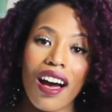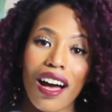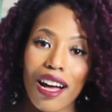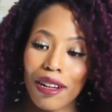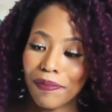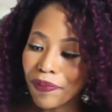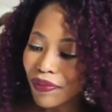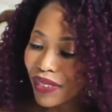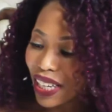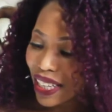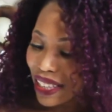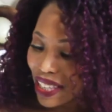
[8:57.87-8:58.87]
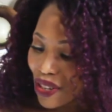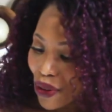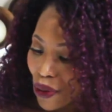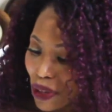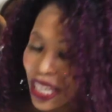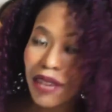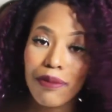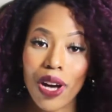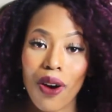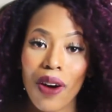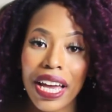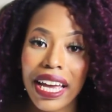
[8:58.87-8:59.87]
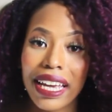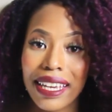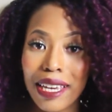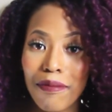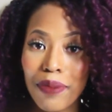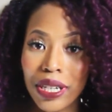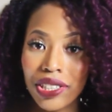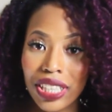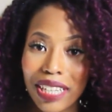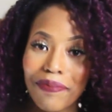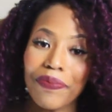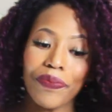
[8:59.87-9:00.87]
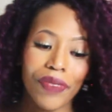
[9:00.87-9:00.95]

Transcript: to keep going and keep pushing.